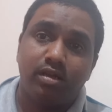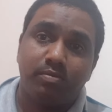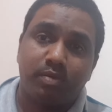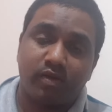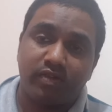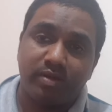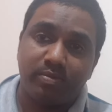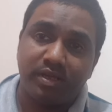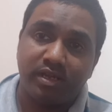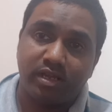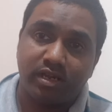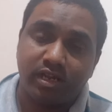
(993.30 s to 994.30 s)
profit
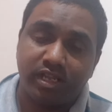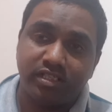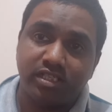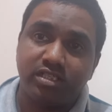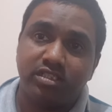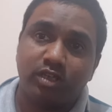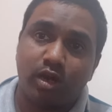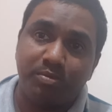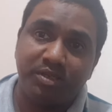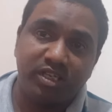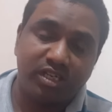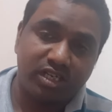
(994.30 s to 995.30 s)
making organizations.
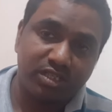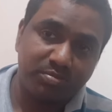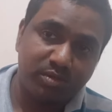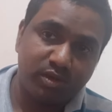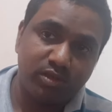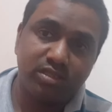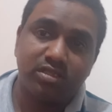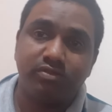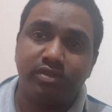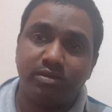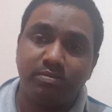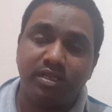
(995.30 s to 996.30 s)
Competitive response
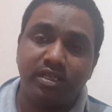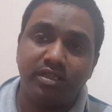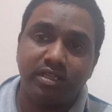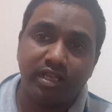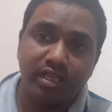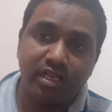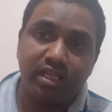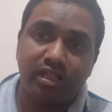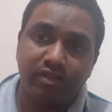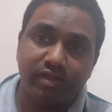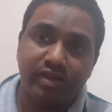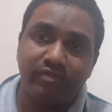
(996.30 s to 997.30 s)
will be there
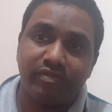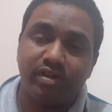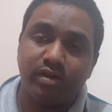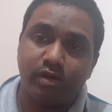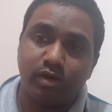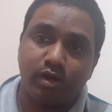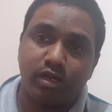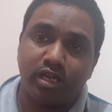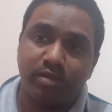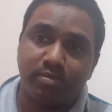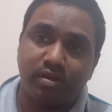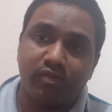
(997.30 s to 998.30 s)
even for not
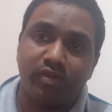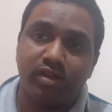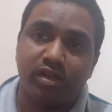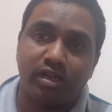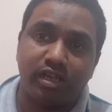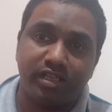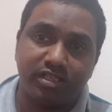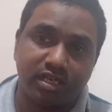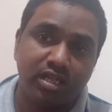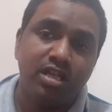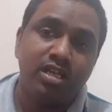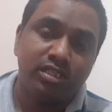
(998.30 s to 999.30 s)
a profit organization.
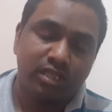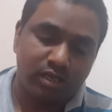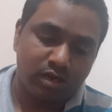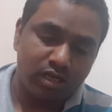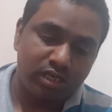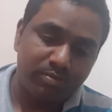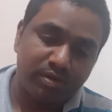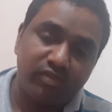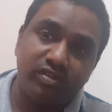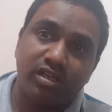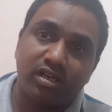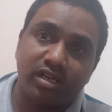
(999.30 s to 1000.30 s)
So not a
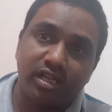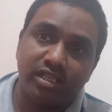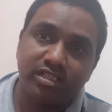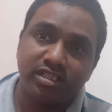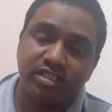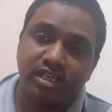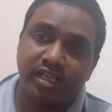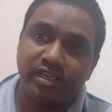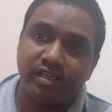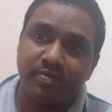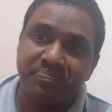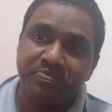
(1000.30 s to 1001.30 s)
profit organizations like
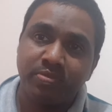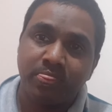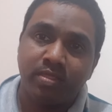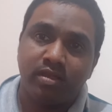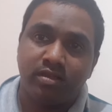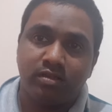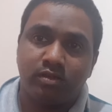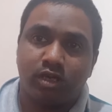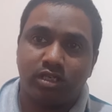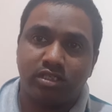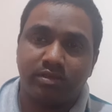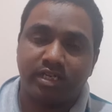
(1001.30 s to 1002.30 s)

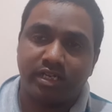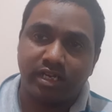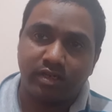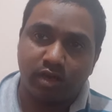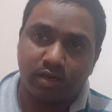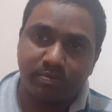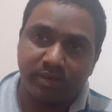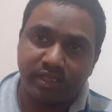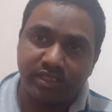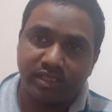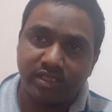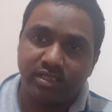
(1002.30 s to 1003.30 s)
certain
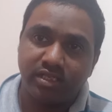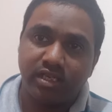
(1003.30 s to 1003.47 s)
corporations